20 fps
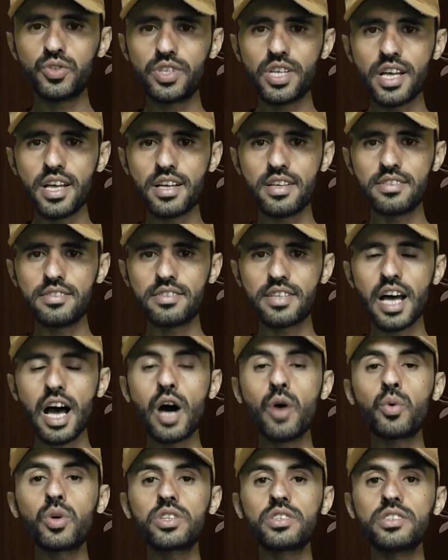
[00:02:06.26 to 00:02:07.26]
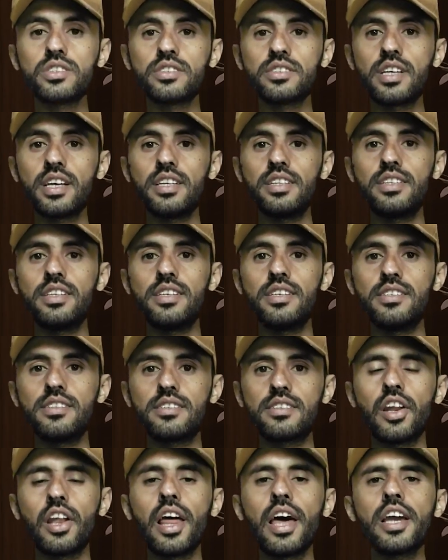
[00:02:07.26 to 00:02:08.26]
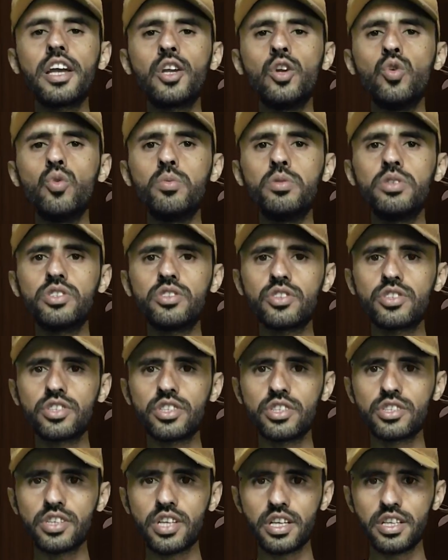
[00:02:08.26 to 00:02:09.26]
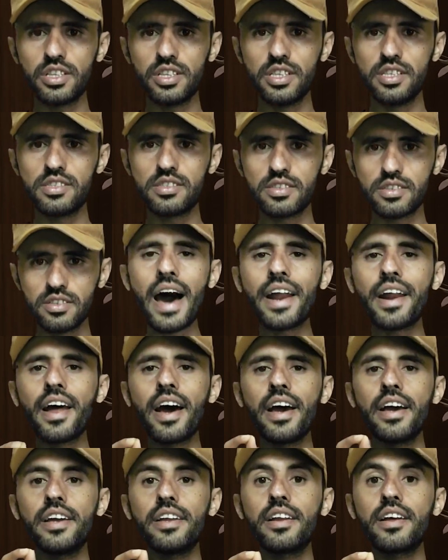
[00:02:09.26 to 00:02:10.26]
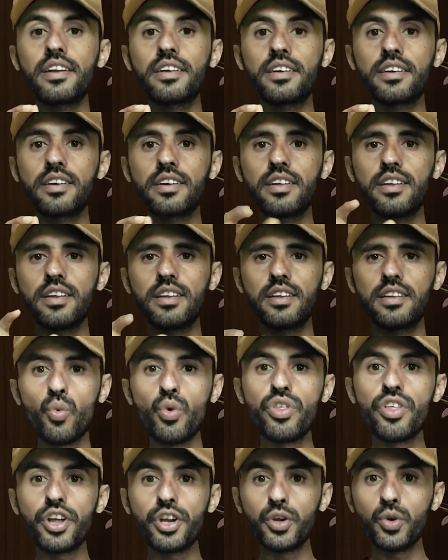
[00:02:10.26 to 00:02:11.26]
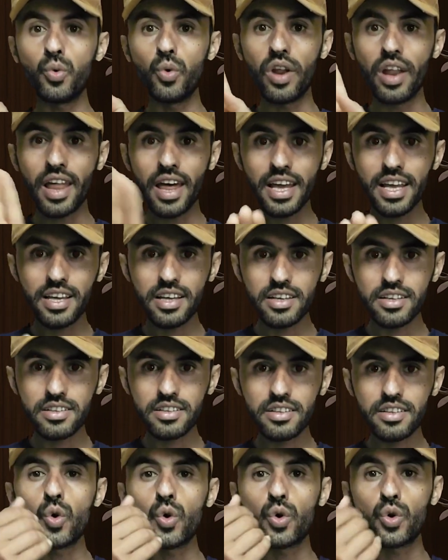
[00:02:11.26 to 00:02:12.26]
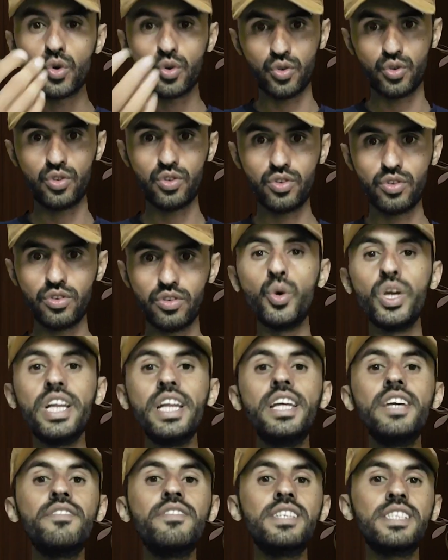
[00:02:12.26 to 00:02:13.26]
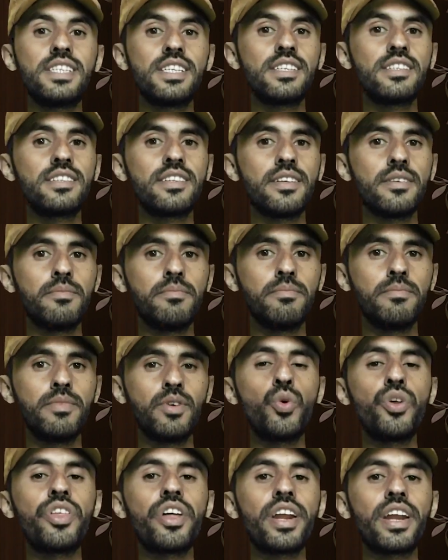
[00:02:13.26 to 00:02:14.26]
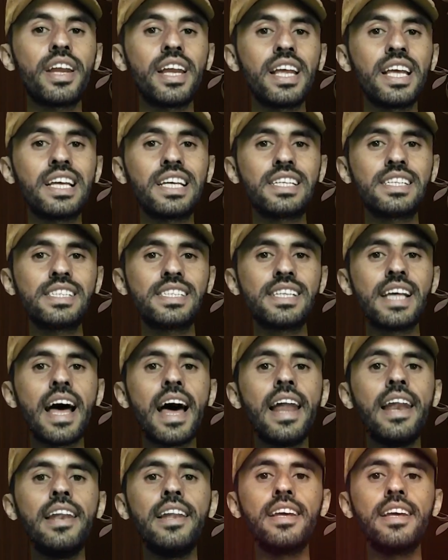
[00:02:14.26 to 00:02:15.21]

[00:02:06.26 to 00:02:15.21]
says our societies, like lobster societies, are hierarchical, whether you like it or not. We live in a system with ranks and